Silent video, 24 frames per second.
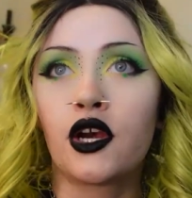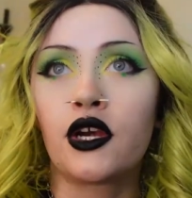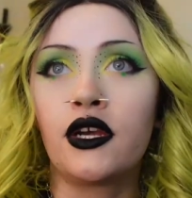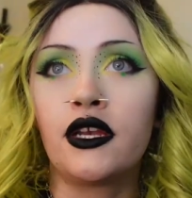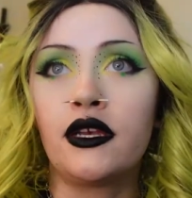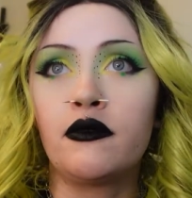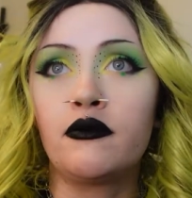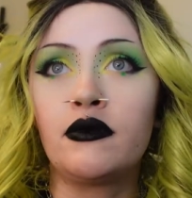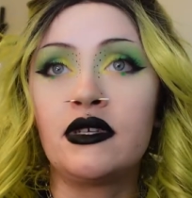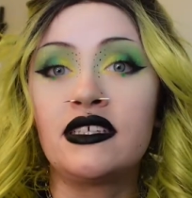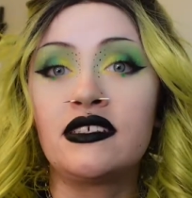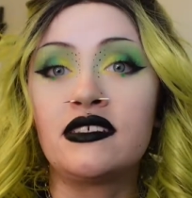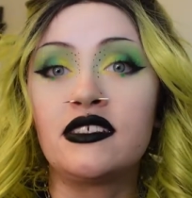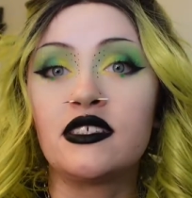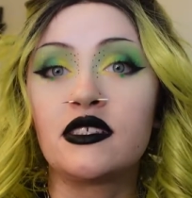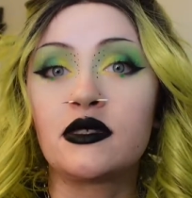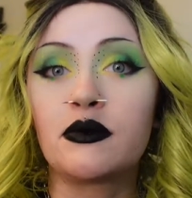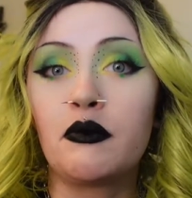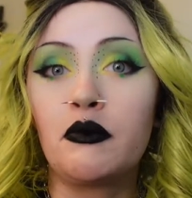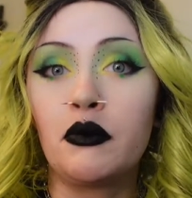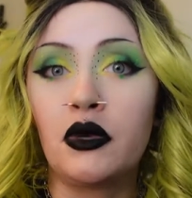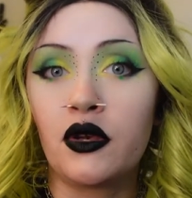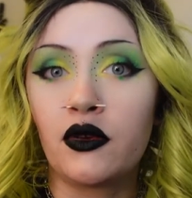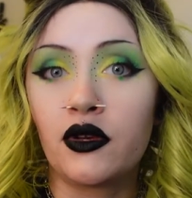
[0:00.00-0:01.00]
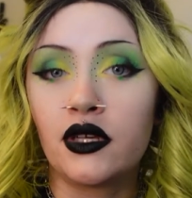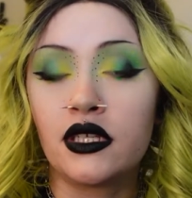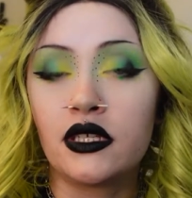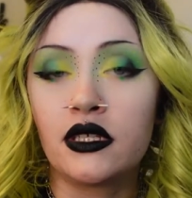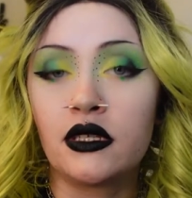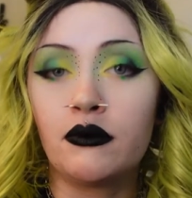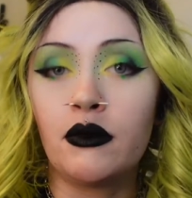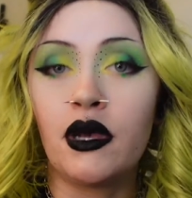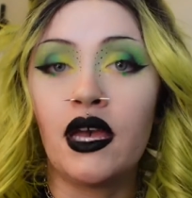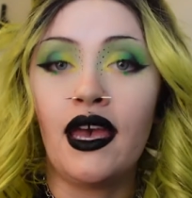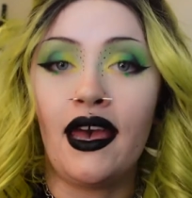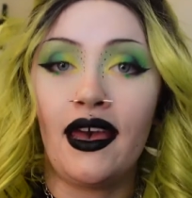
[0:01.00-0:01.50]
Her name is
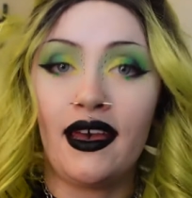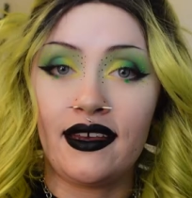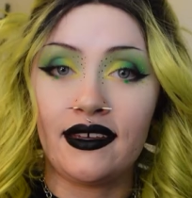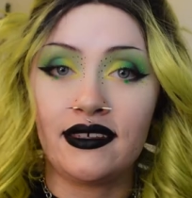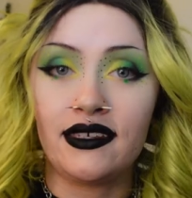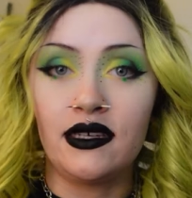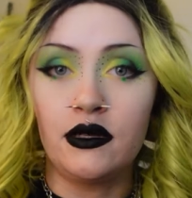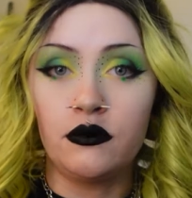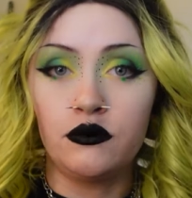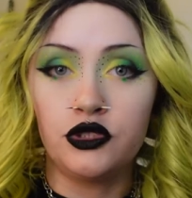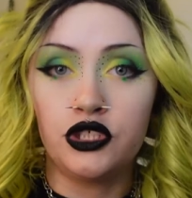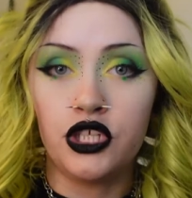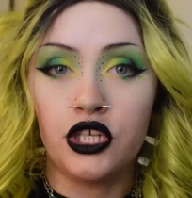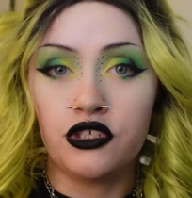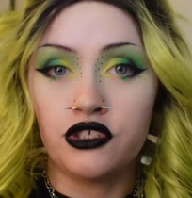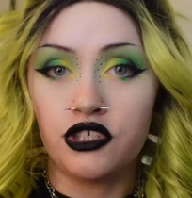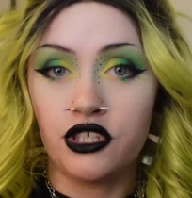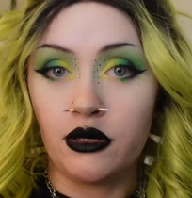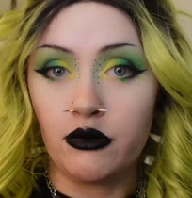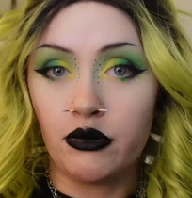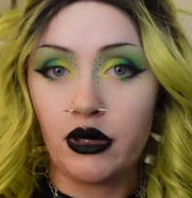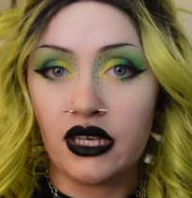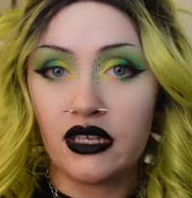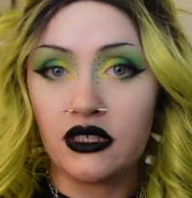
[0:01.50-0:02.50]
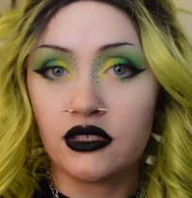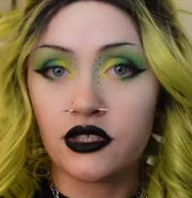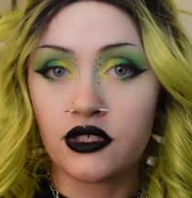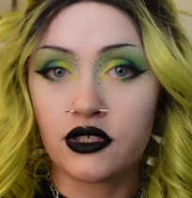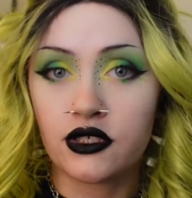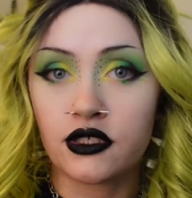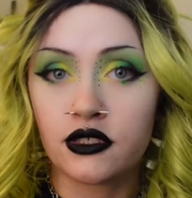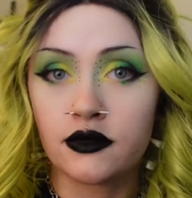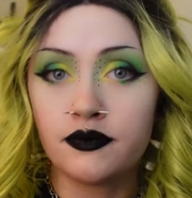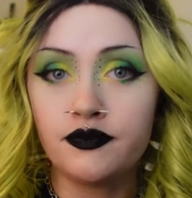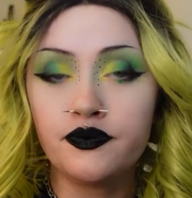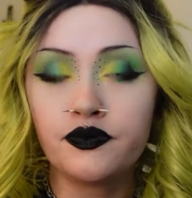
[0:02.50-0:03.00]
Miriam at MJJ
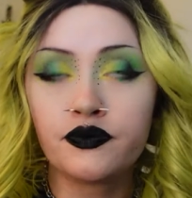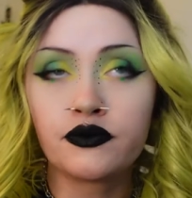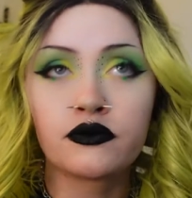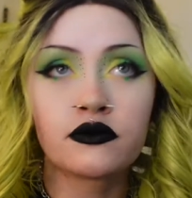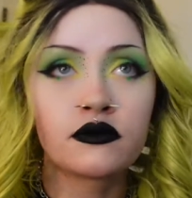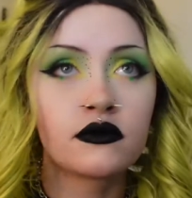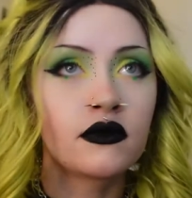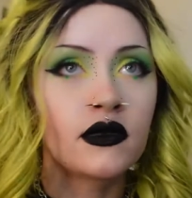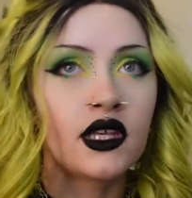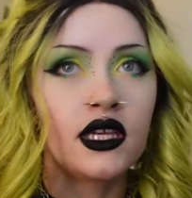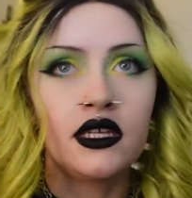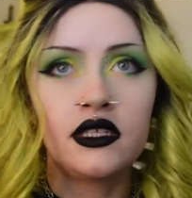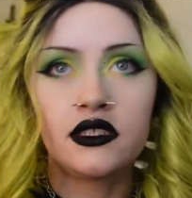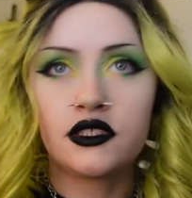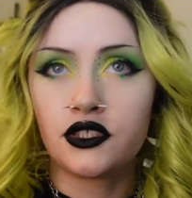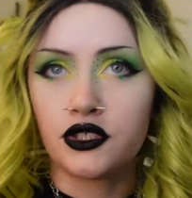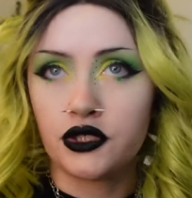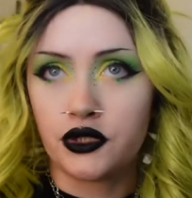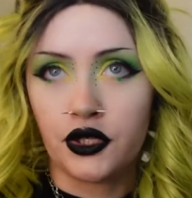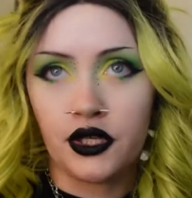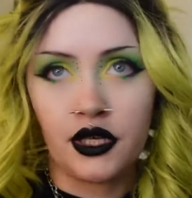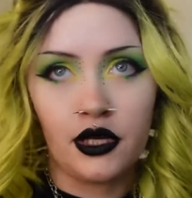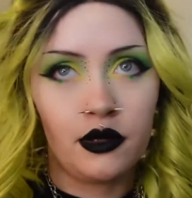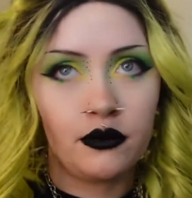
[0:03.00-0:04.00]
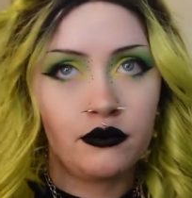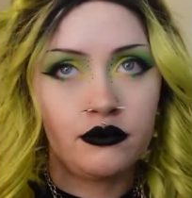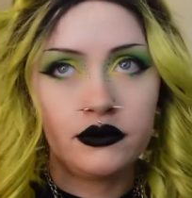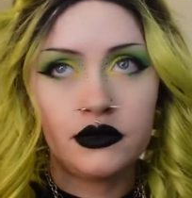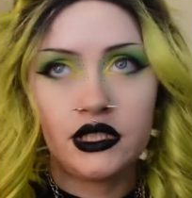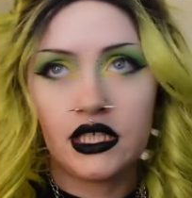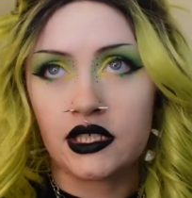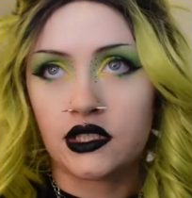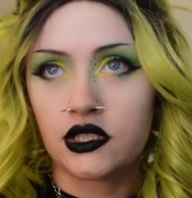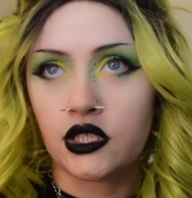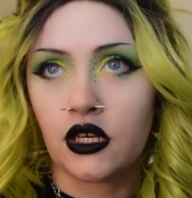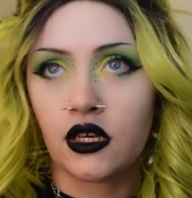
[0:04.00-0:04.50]
Painter,
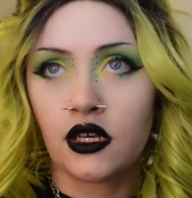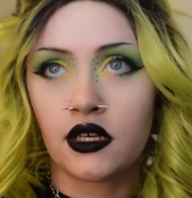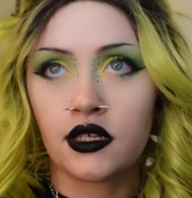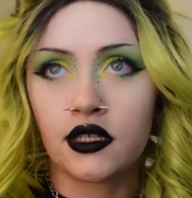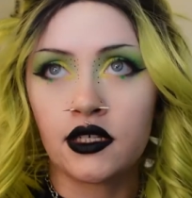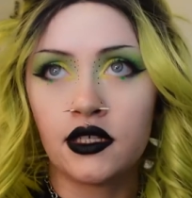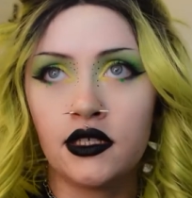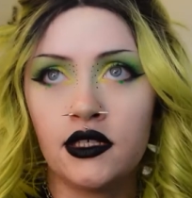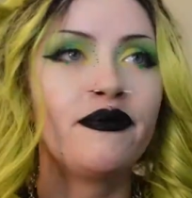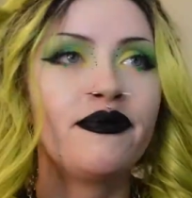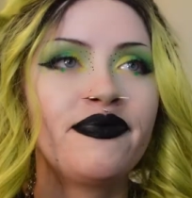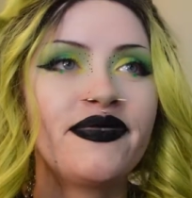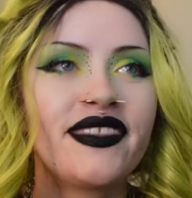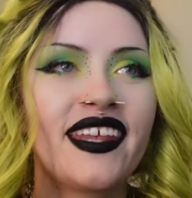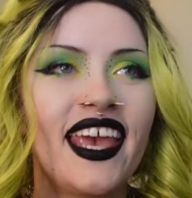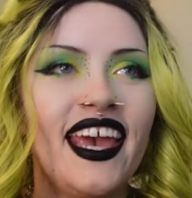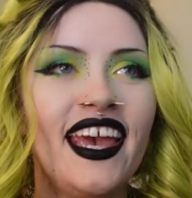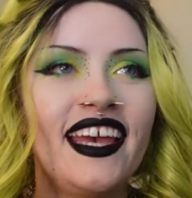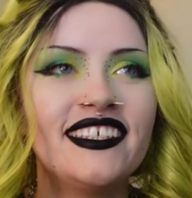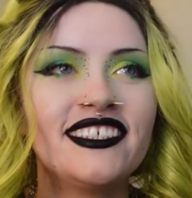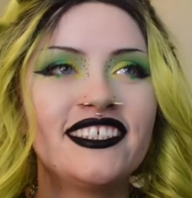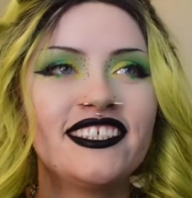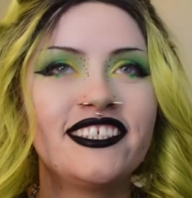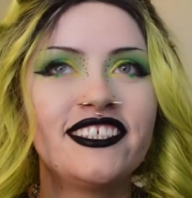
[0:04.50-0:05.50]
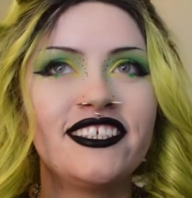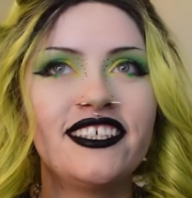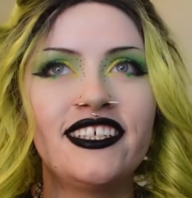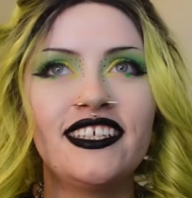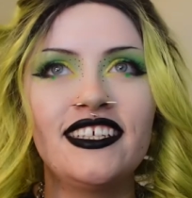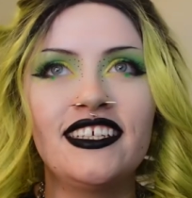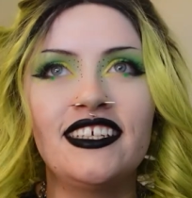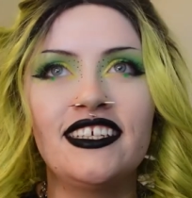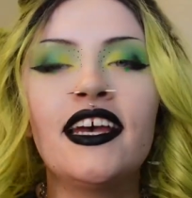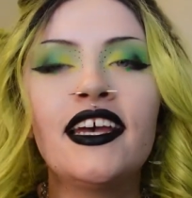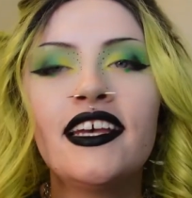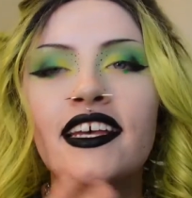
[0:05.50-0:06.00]
Instagram, TikTok, and
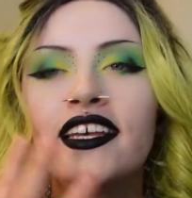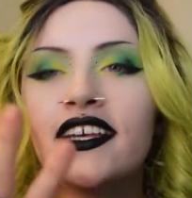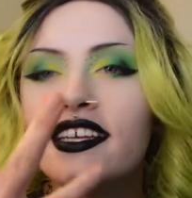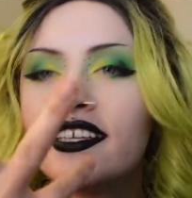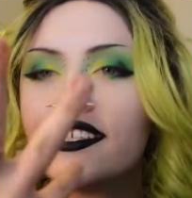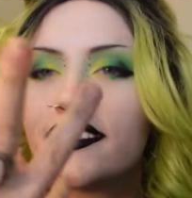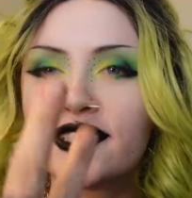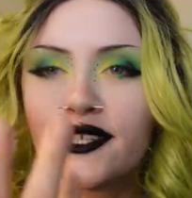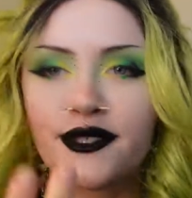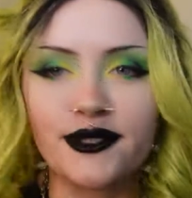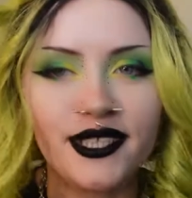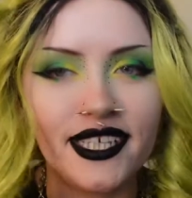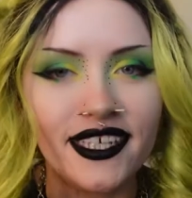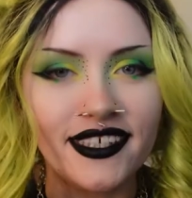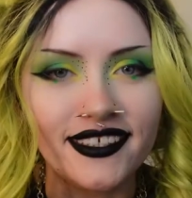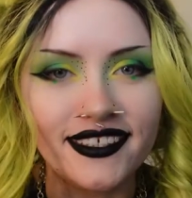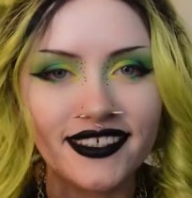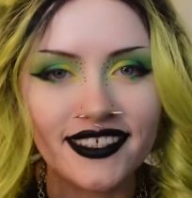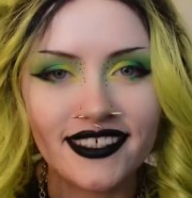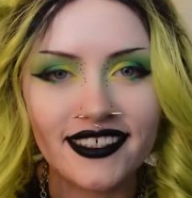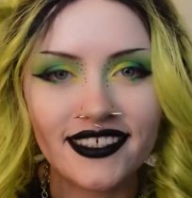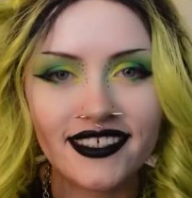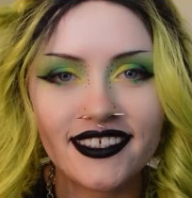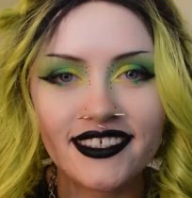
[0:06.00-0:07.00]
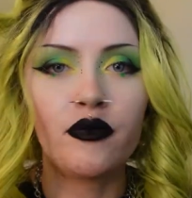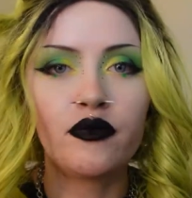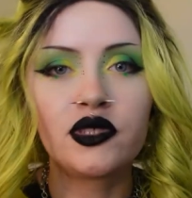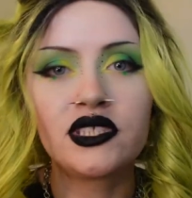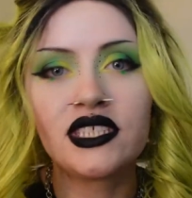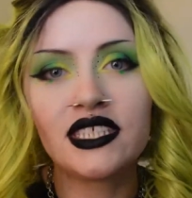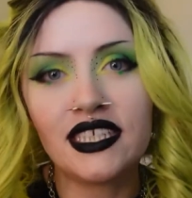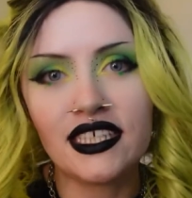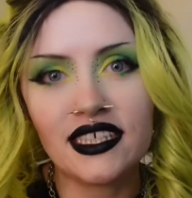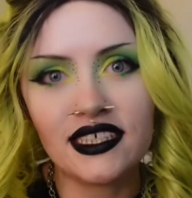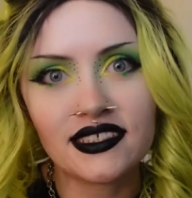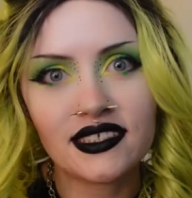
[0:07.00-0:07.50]
she is so talented. But
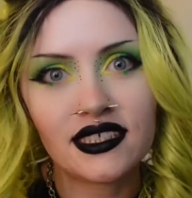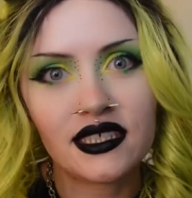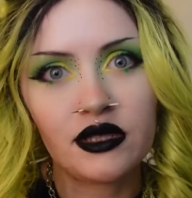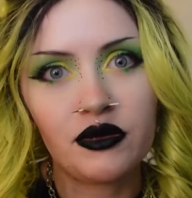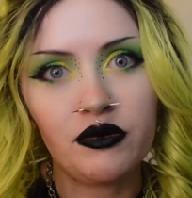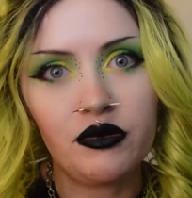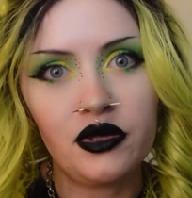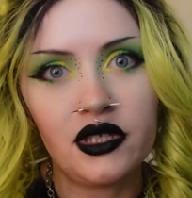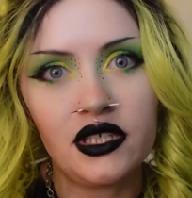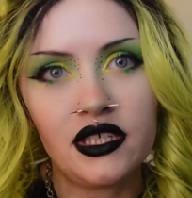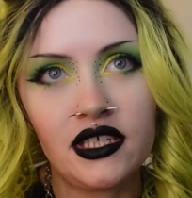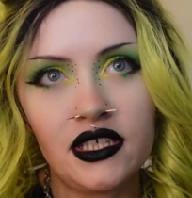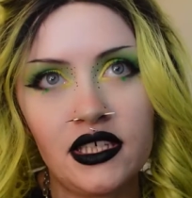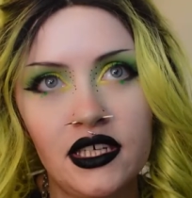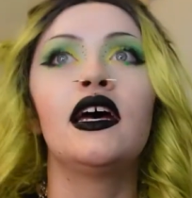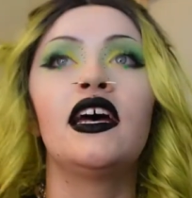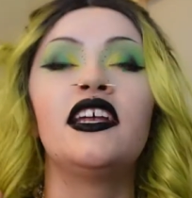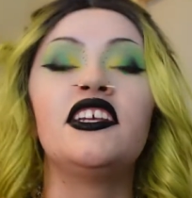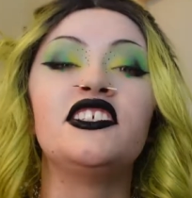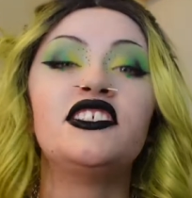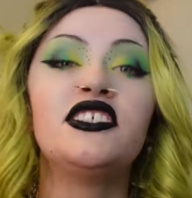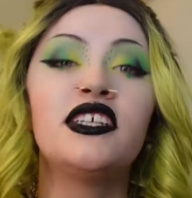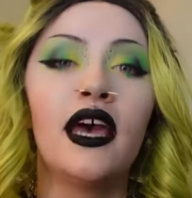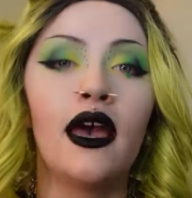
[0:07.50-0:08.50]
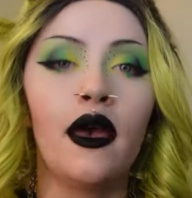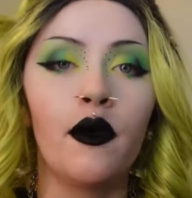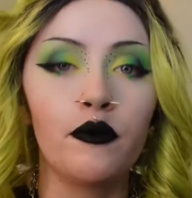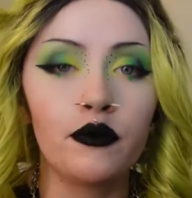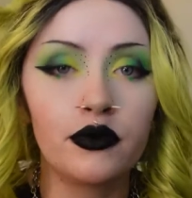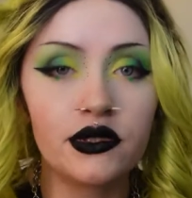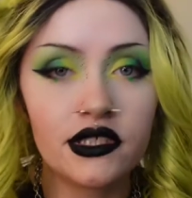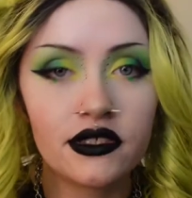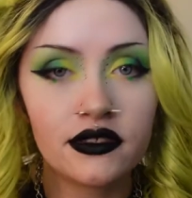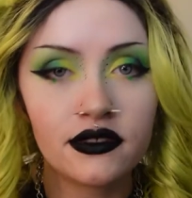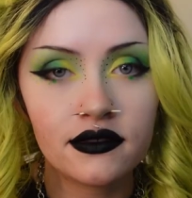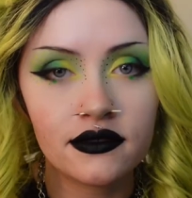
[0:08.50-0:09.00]
today is going to be an
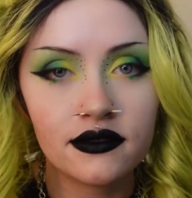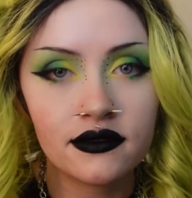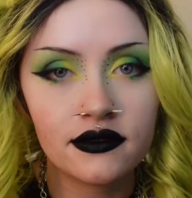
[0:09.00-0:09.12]
attempt